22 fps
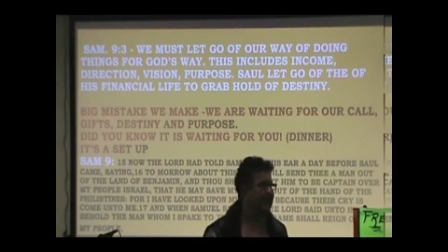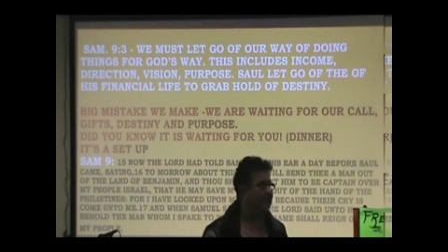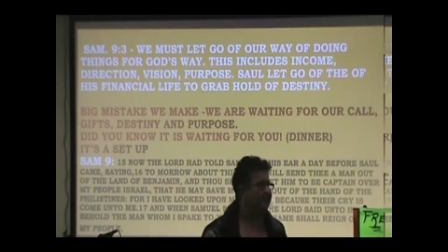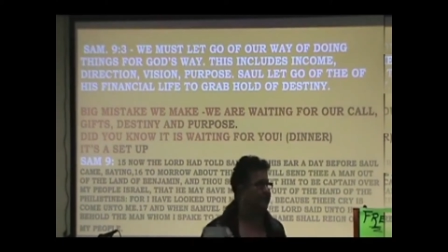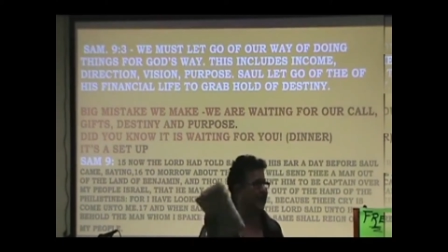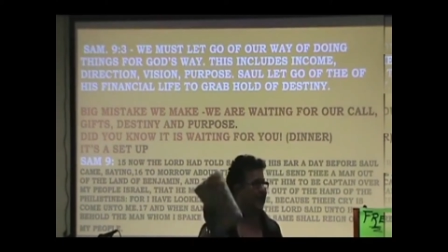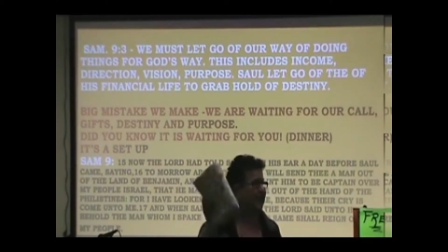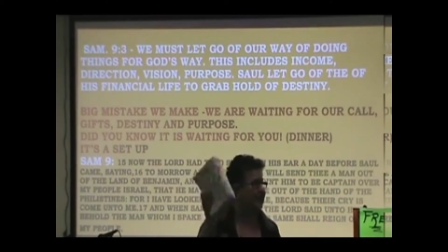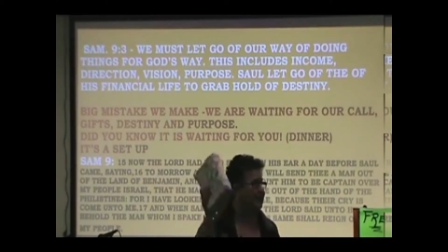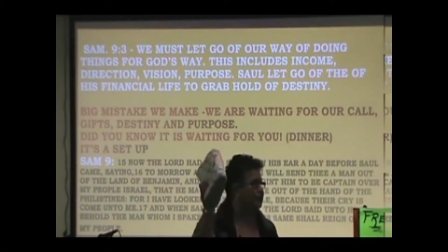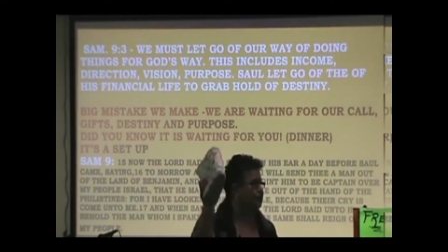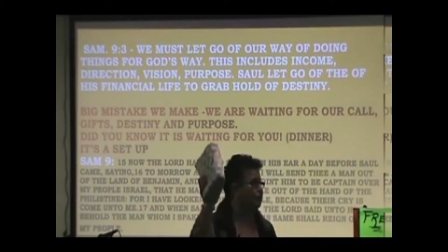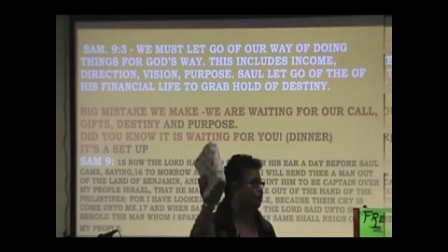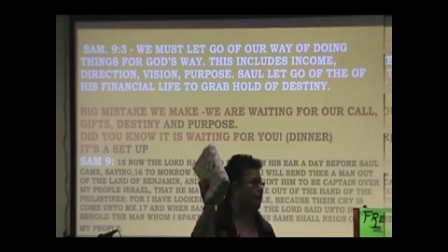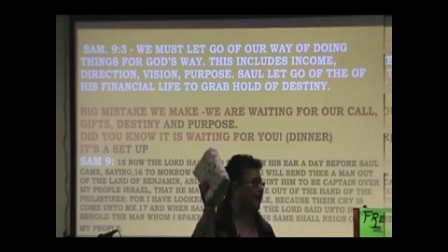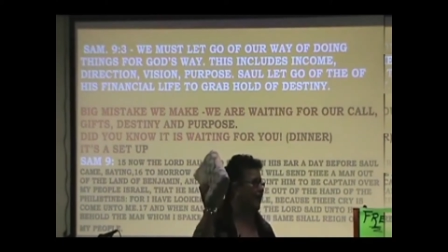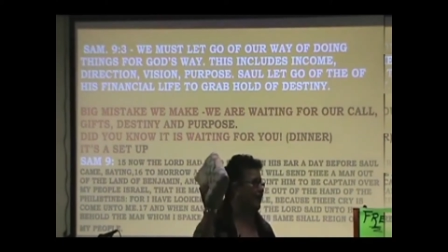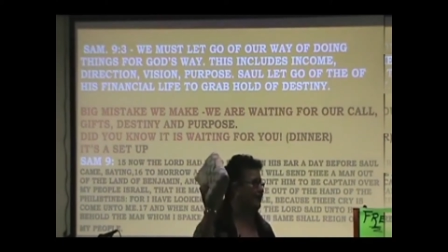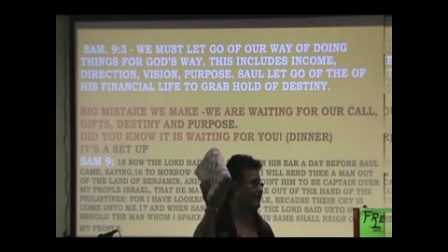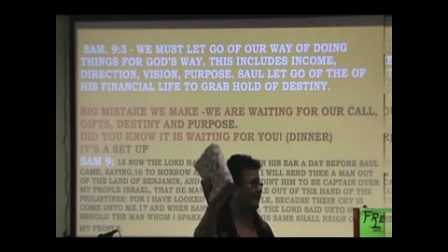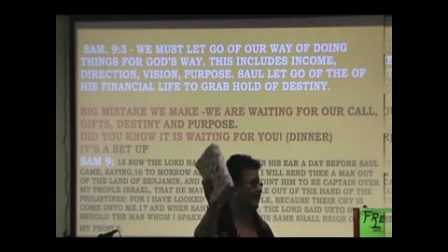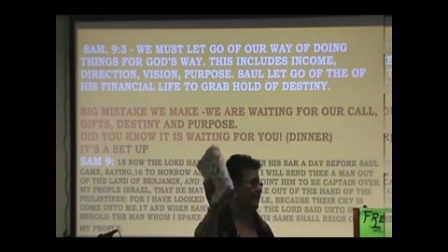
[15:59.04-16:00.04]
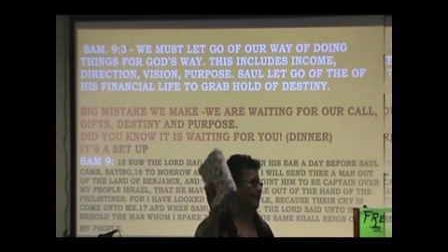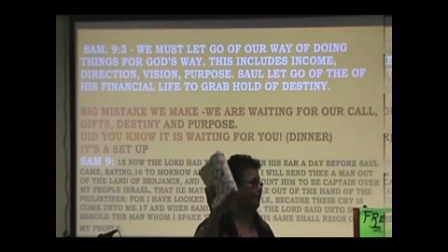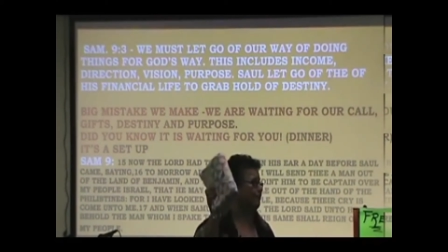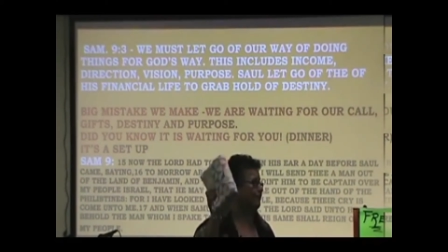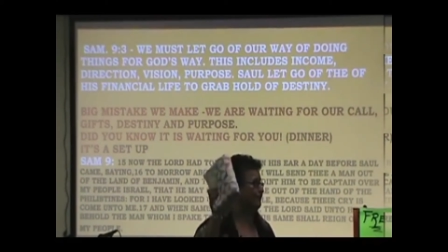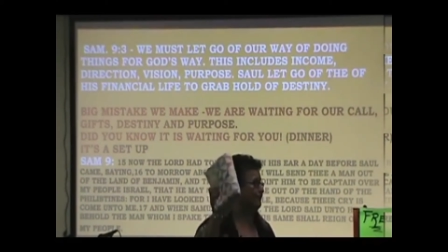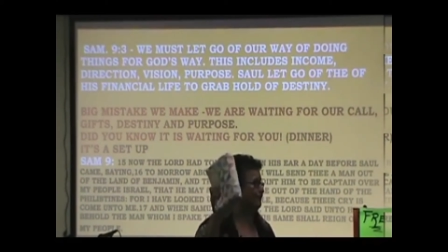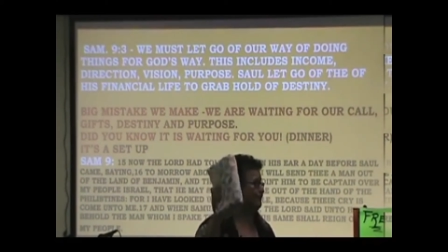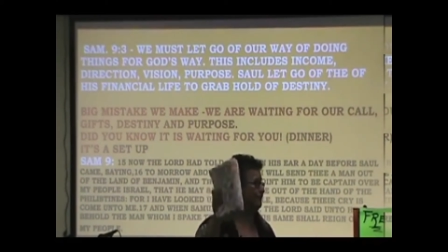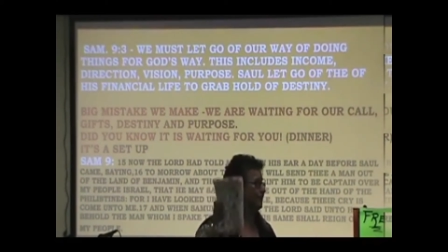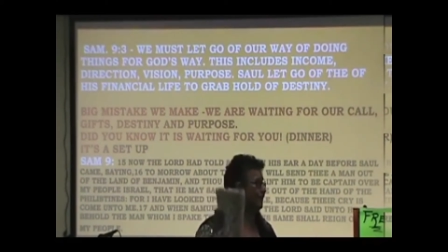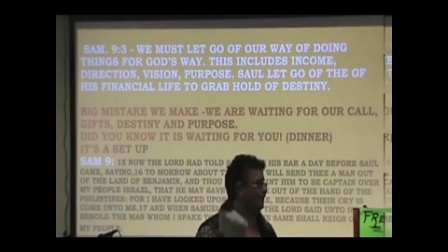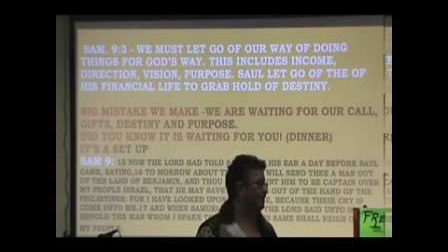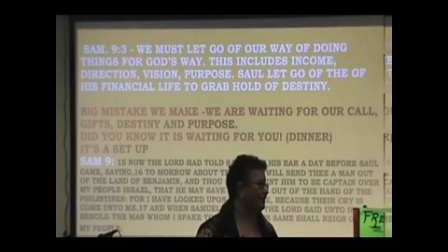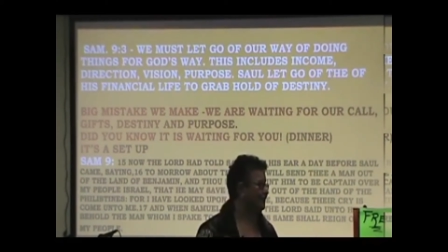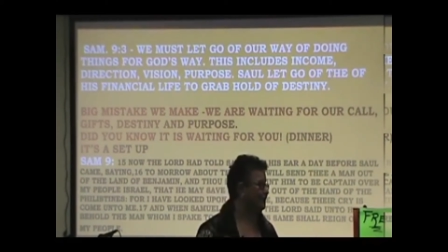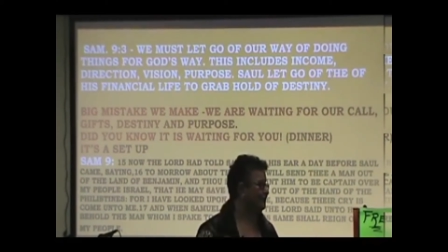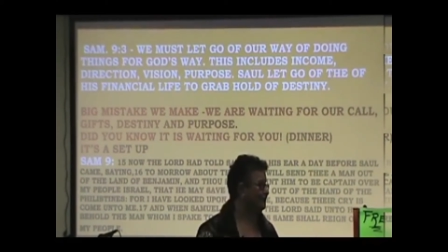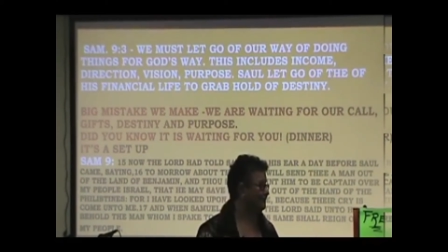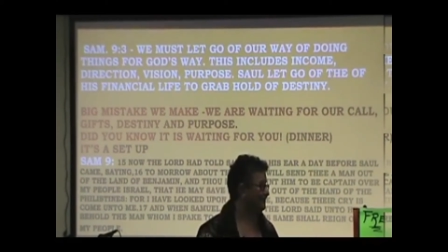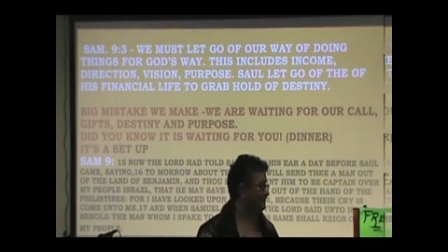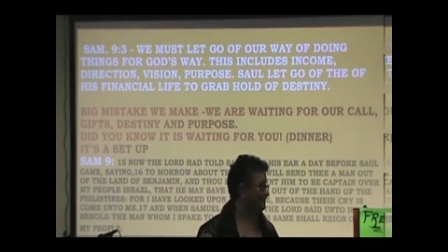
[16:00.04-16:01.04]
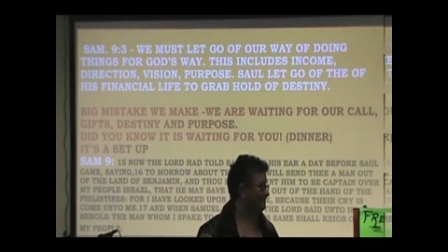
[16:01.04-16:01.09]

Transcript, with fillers: that is right there in front of you?